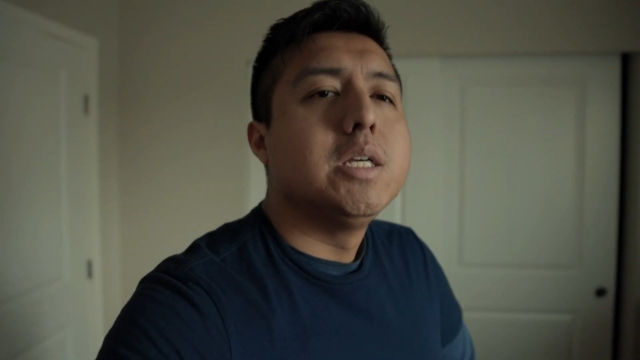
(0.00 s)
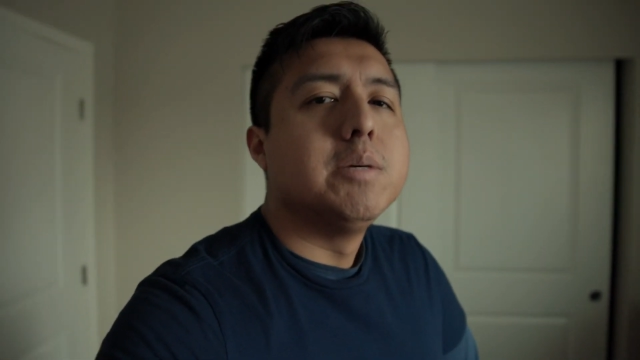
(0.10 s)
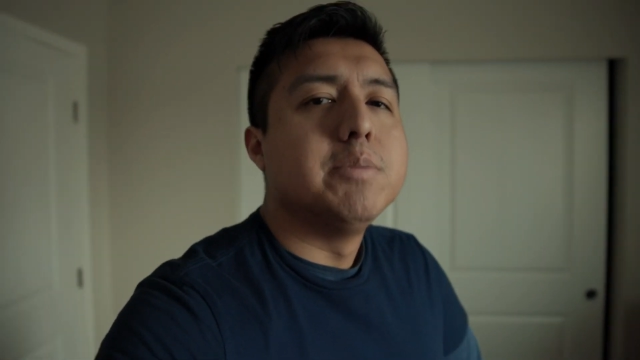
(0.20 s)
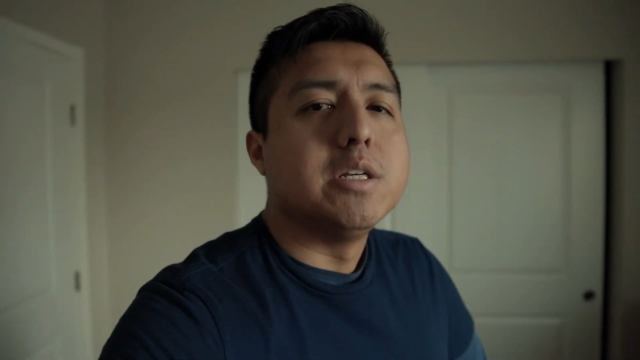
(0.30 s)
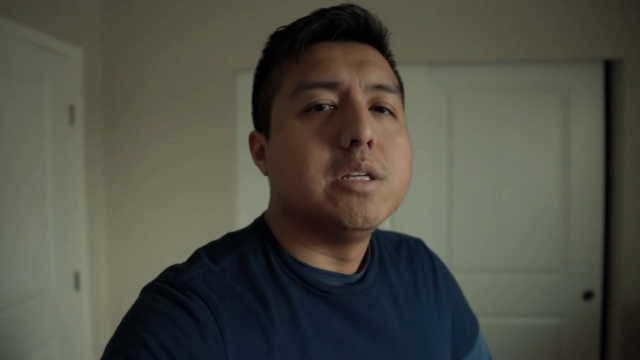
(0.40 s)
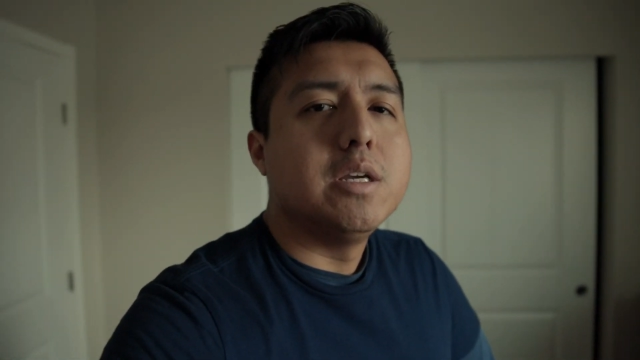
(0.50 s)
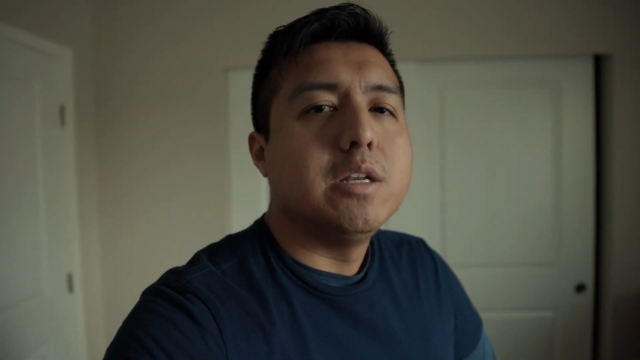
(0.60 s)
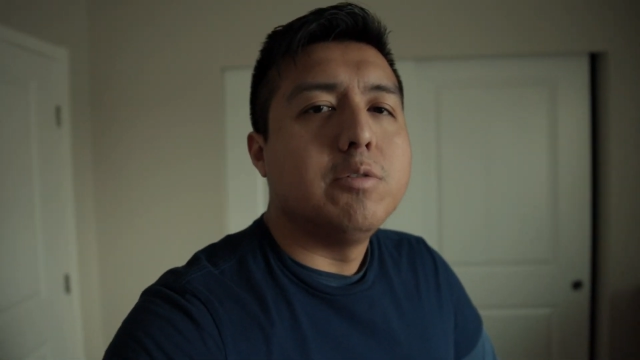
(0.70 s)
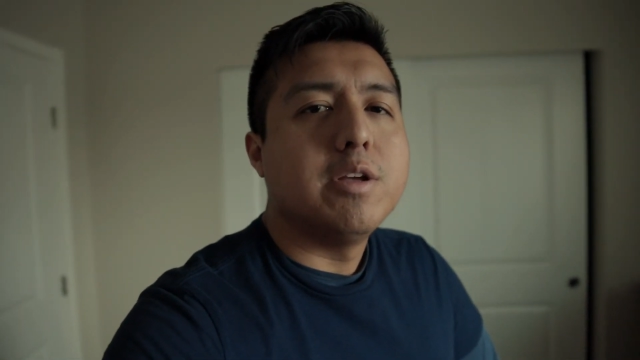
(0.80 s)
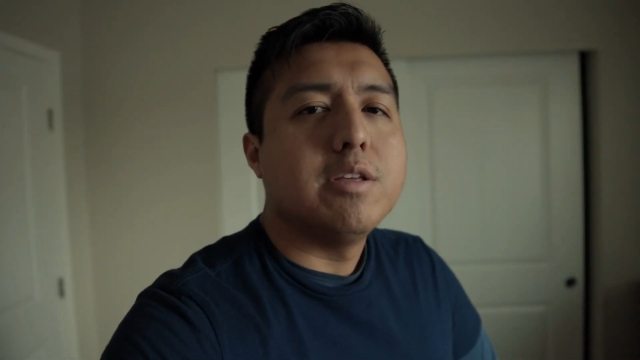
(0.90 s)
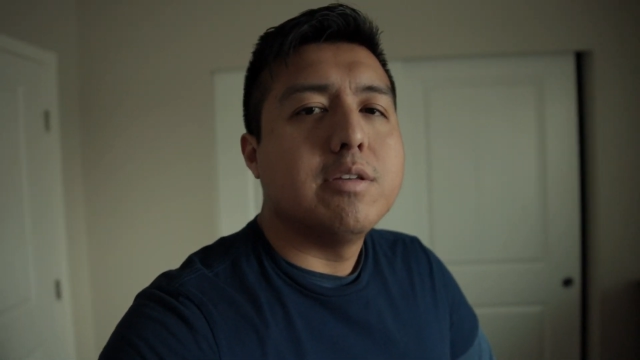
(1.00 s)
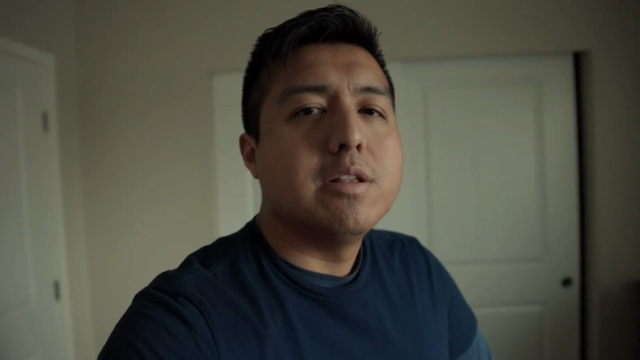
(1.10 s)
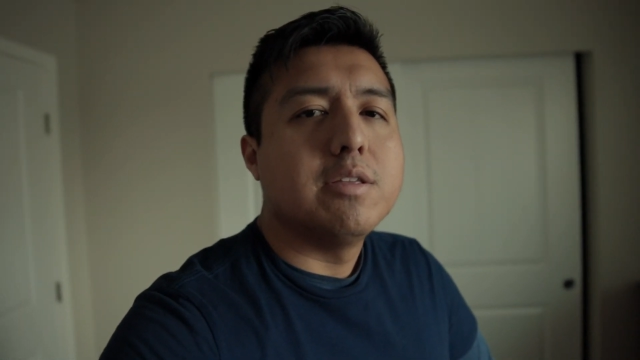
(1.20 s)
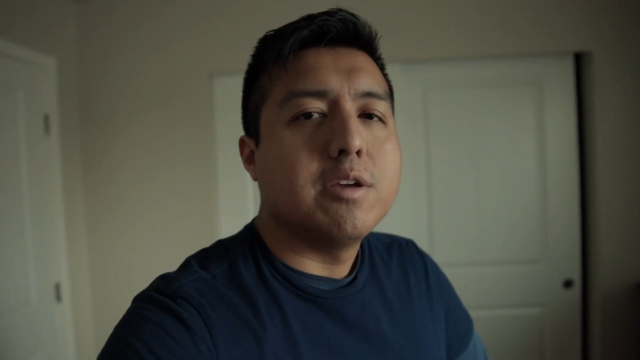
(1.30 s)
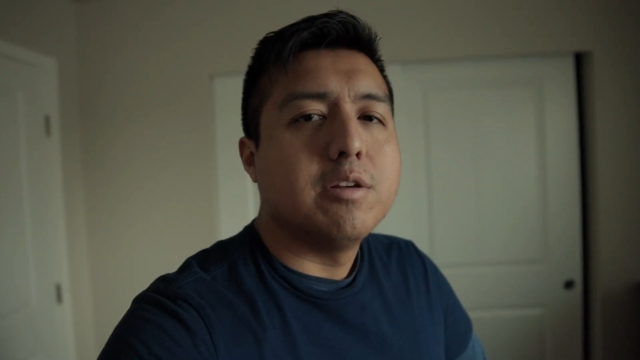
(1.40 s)
But anyways,
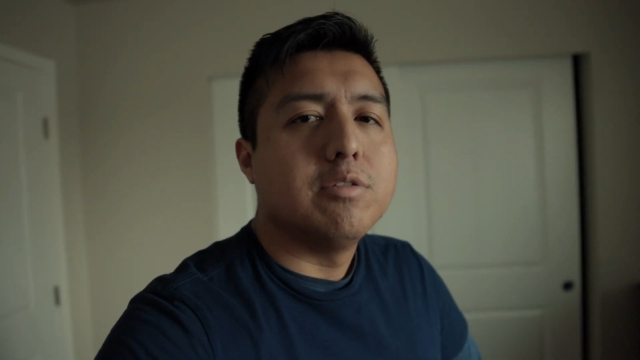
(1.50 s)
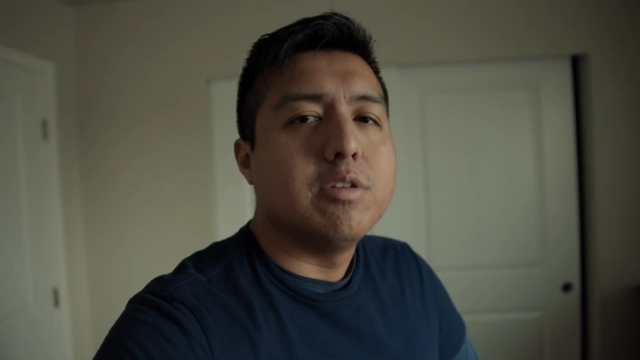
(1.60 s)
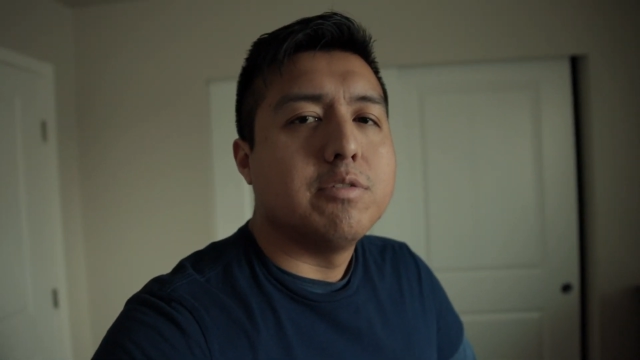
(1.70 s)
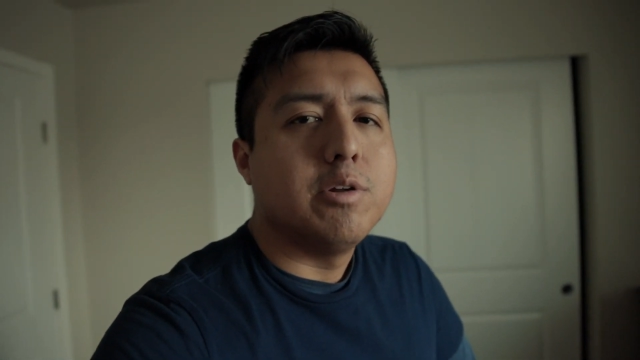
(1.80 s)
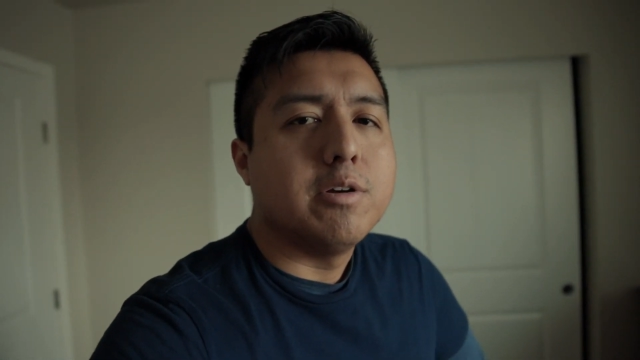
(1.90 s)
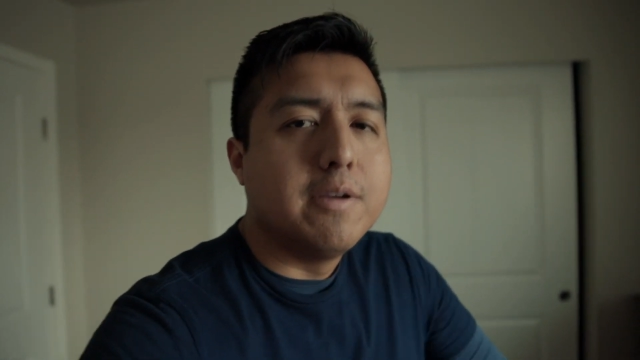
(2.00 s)
let's get on to this vlog.